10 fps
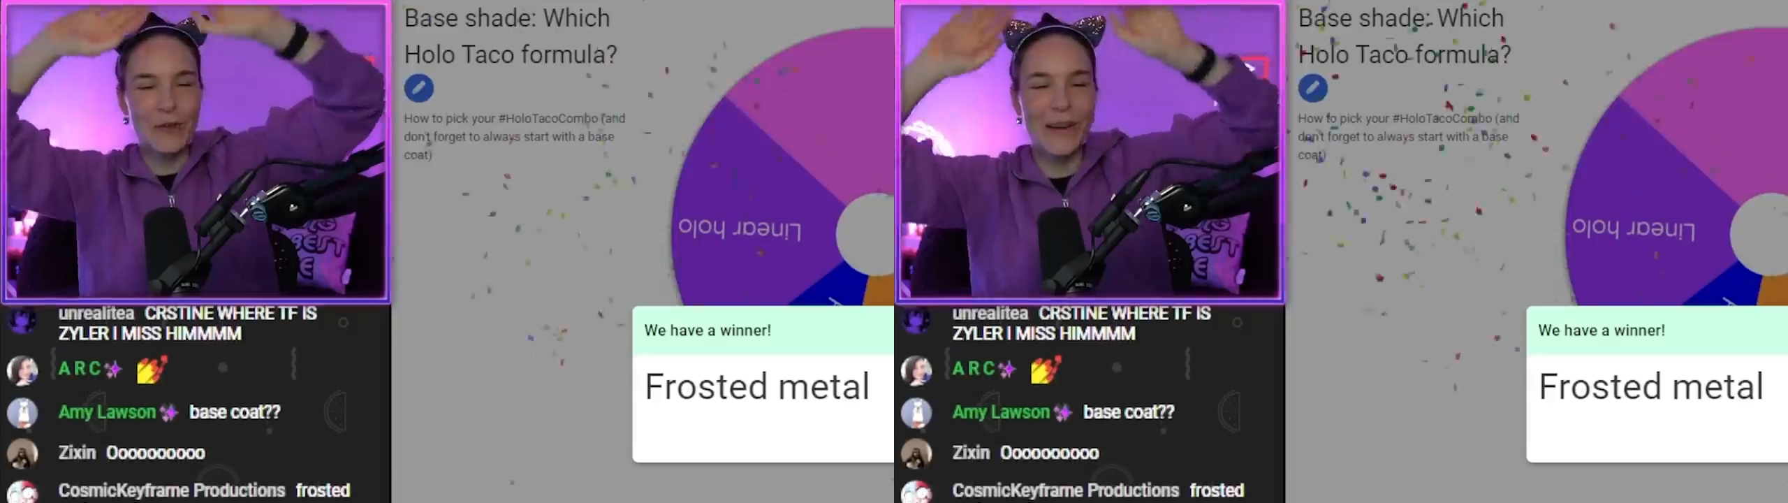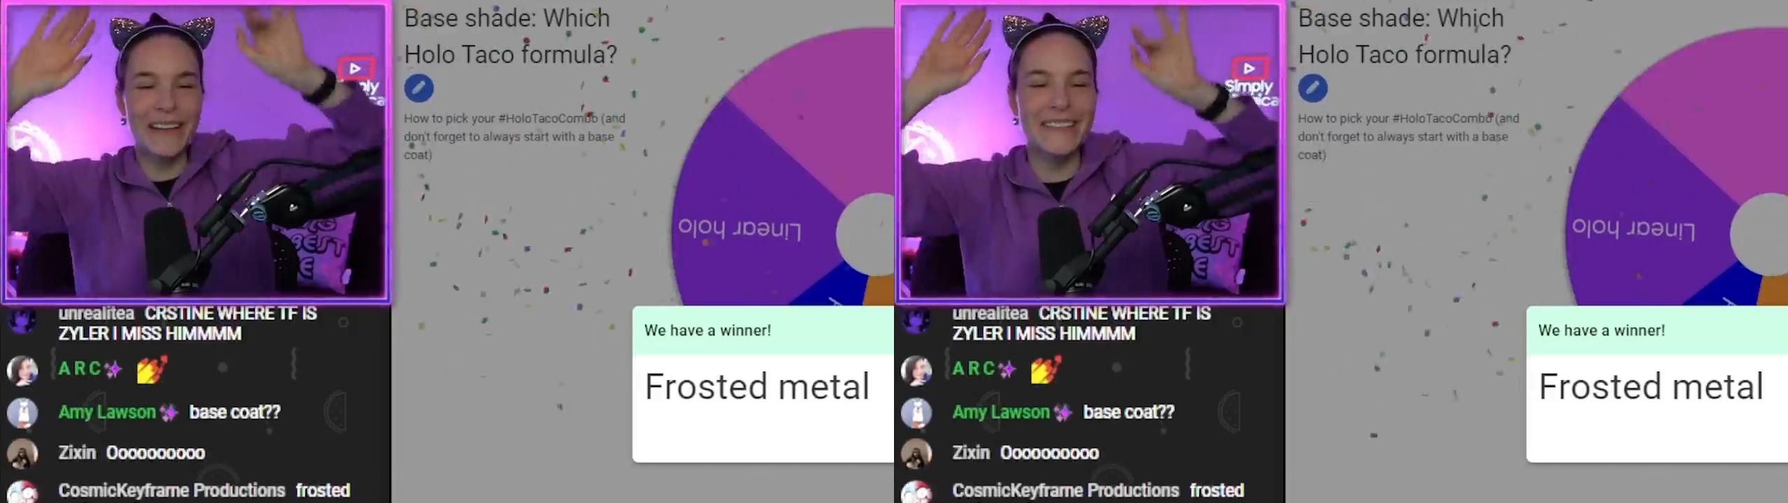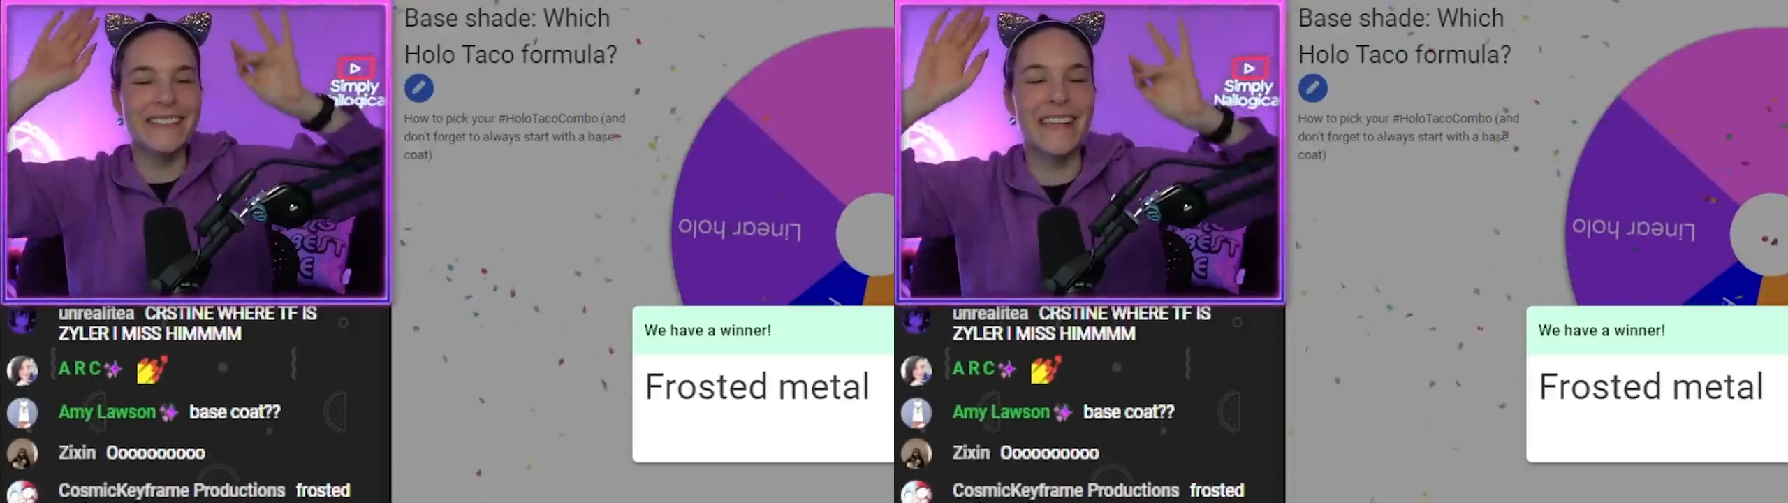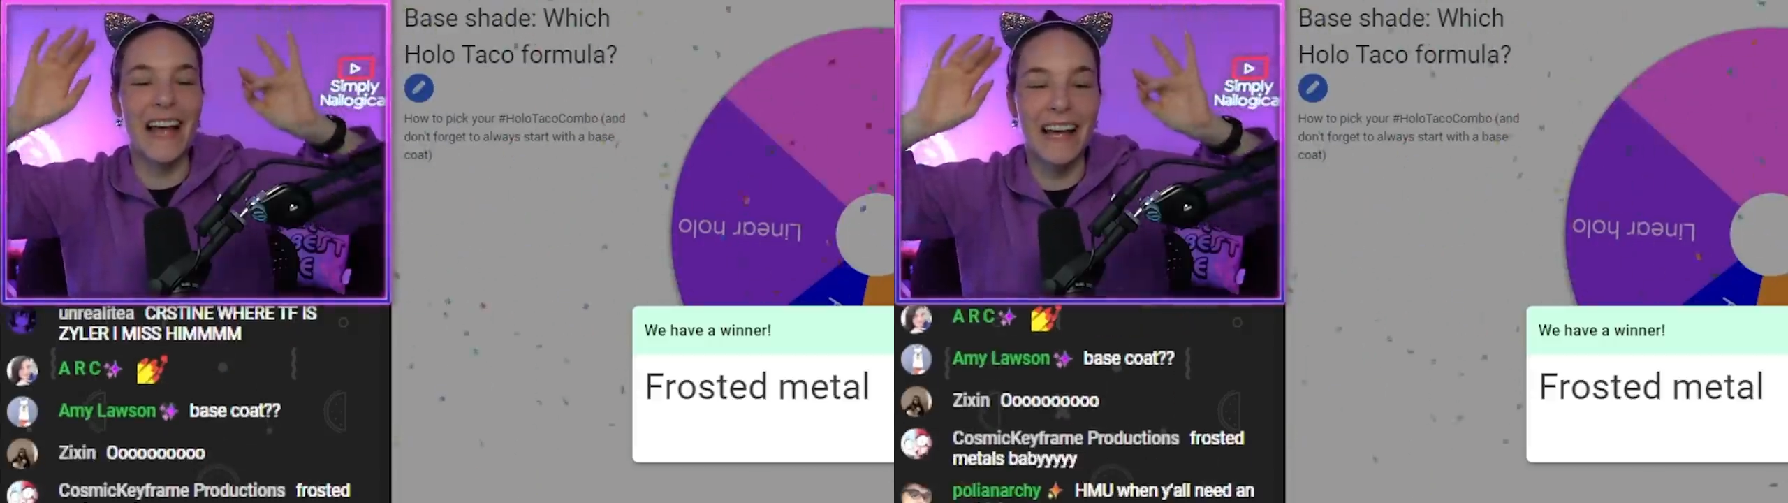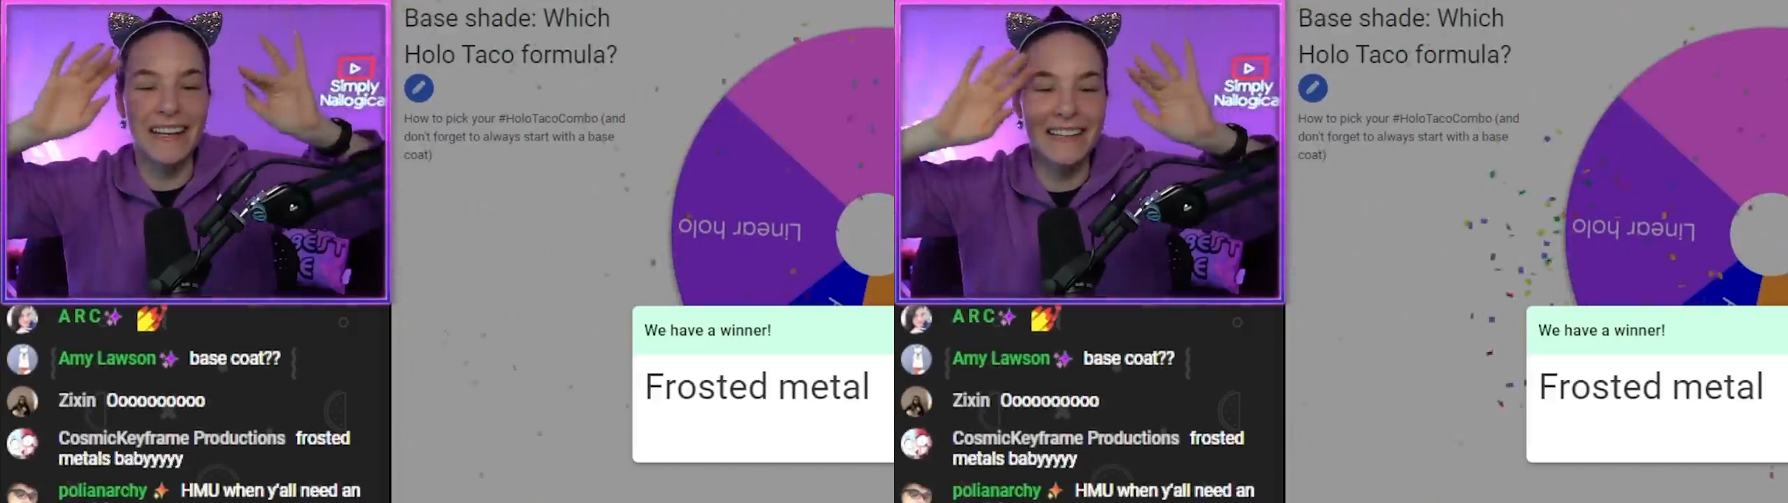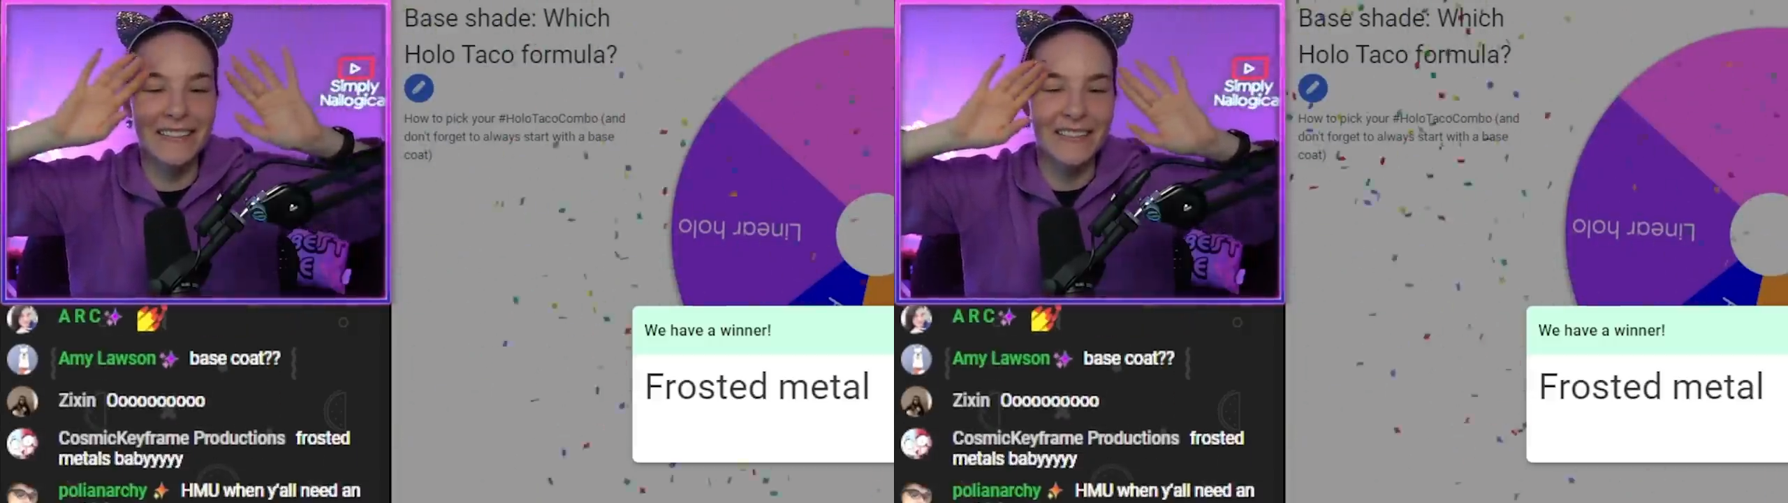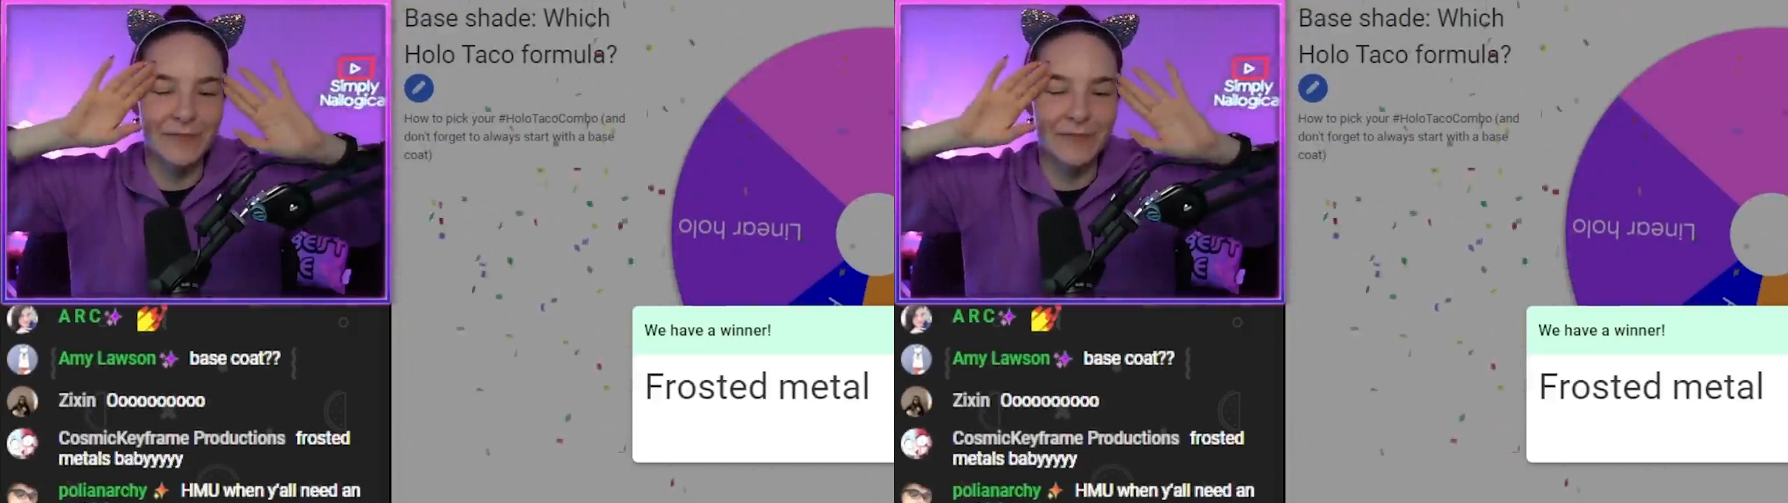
wheel said